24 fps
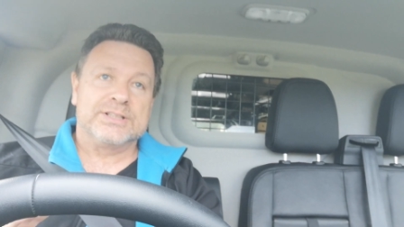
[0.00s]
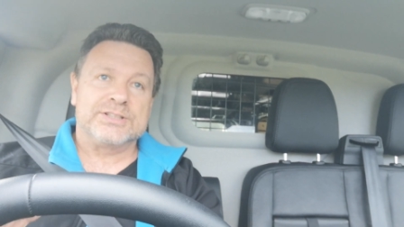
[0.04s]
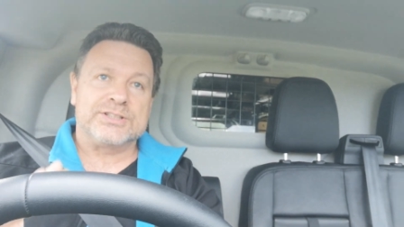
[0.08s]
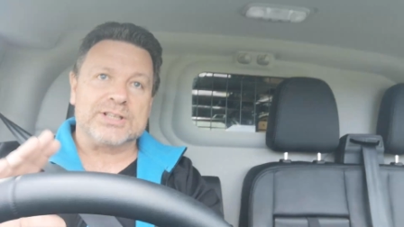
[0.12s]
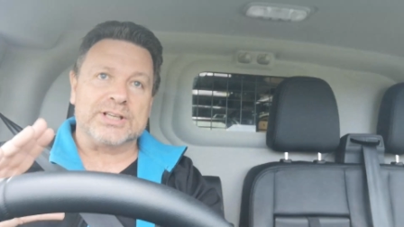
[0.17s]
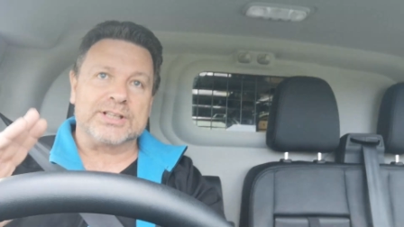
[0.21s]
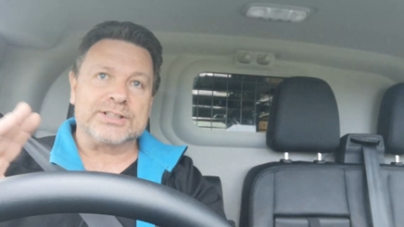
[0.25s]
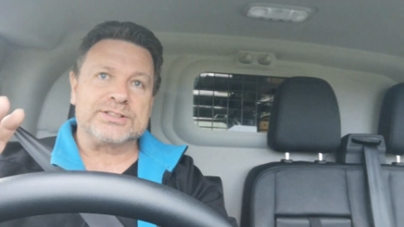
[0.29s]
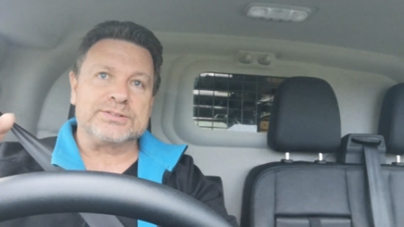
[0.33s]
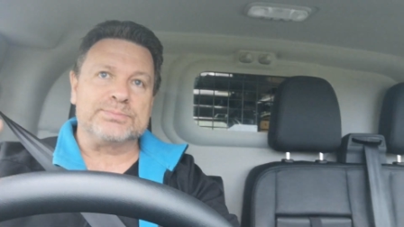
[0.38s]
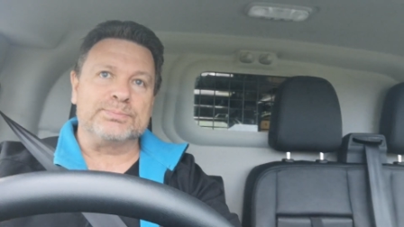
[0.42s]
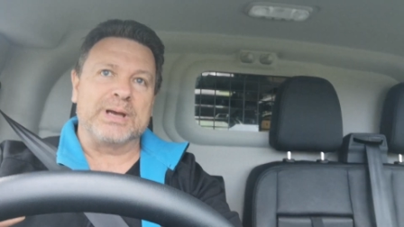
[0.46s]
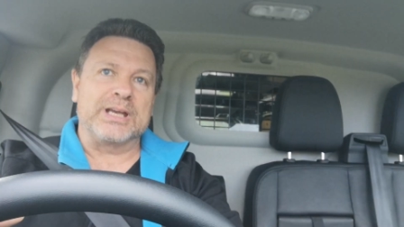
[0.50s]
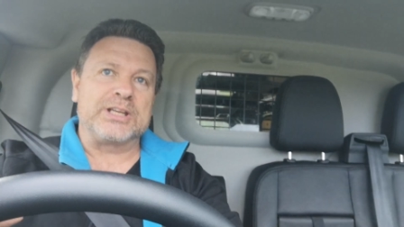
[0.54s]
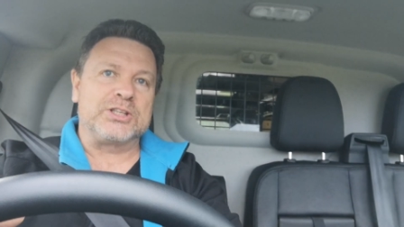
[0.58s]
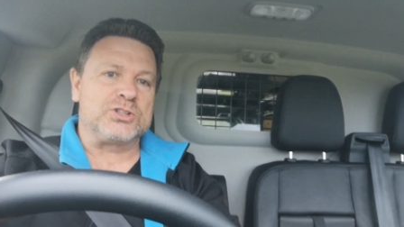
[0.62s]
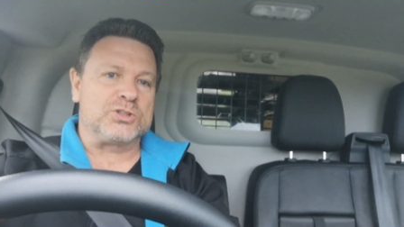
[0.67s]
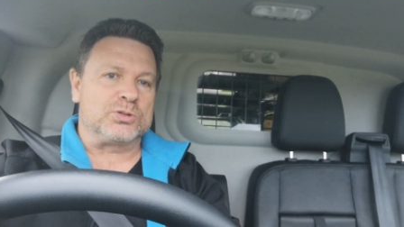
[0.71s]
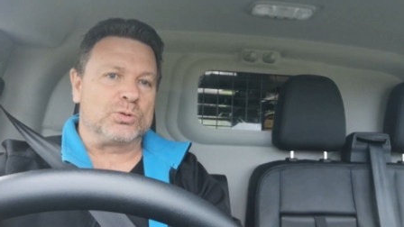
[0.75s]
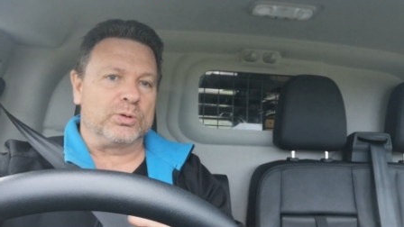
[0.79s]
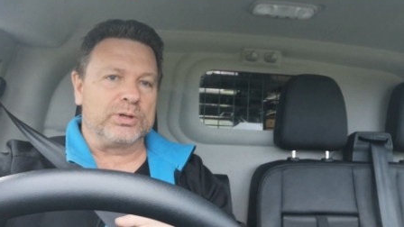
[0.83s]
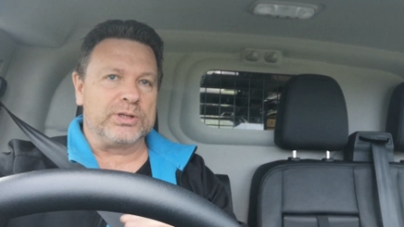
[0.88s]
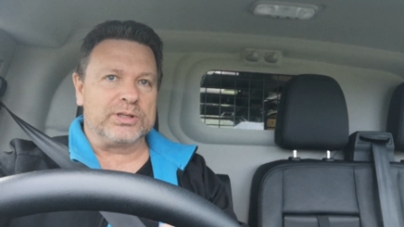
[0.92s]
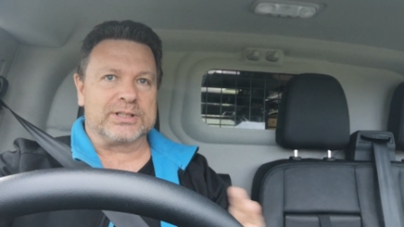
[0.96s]
just make
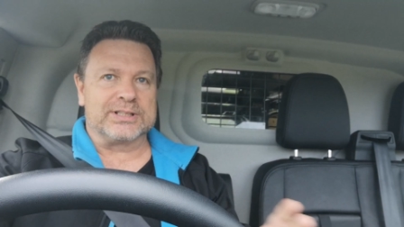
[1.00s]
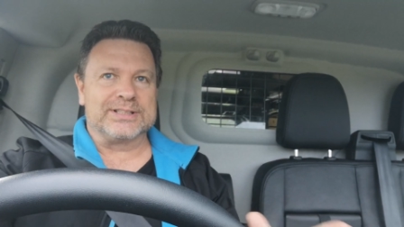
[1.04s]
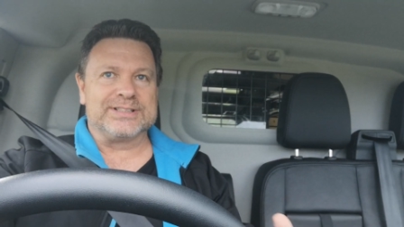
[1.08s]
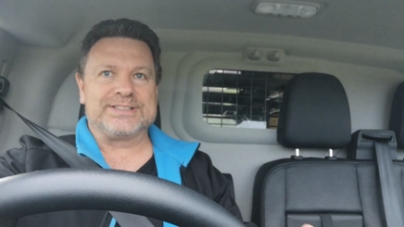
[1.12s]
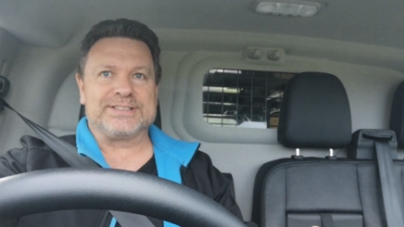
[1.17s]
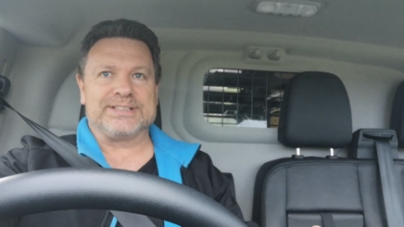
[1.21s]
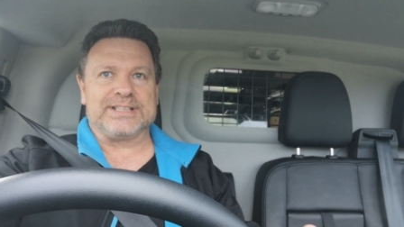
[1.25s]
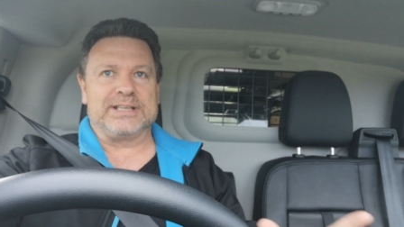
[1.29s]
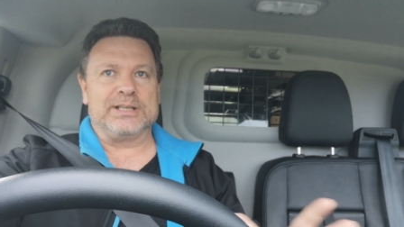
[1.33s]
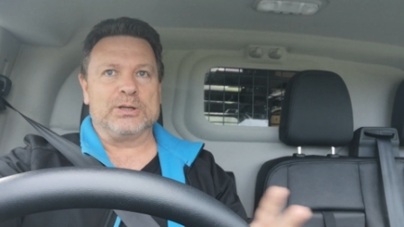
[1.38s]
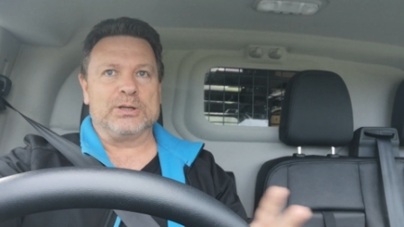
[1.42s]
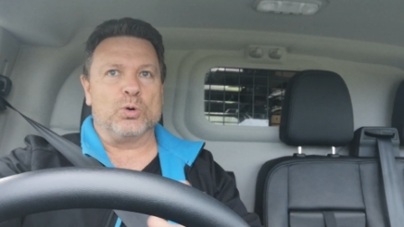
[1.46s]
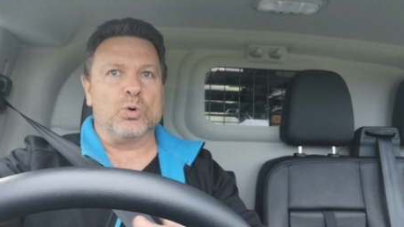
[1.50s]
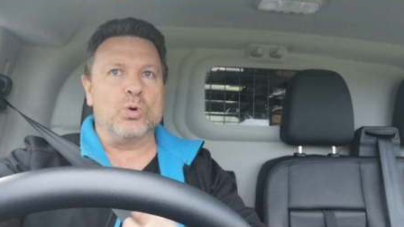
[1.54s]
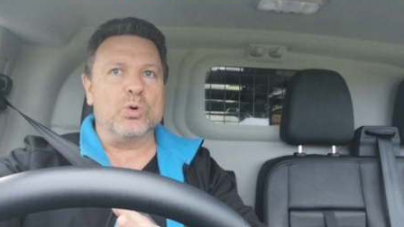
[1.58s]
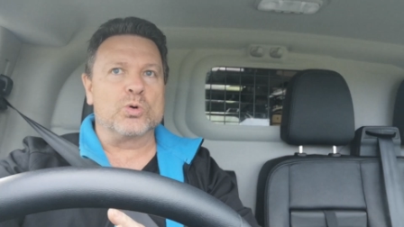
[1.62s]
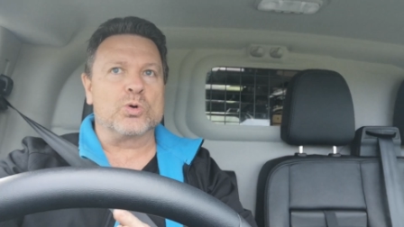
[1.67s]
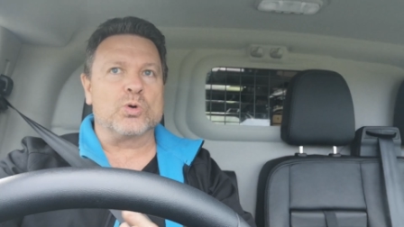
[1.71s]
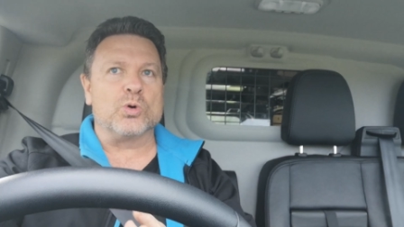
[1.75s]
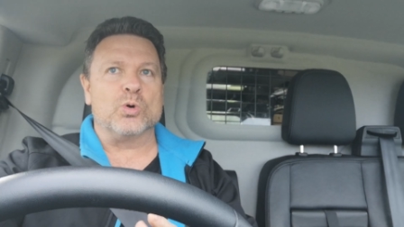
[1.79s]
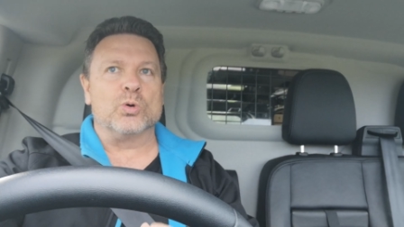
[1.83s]
sure you can see all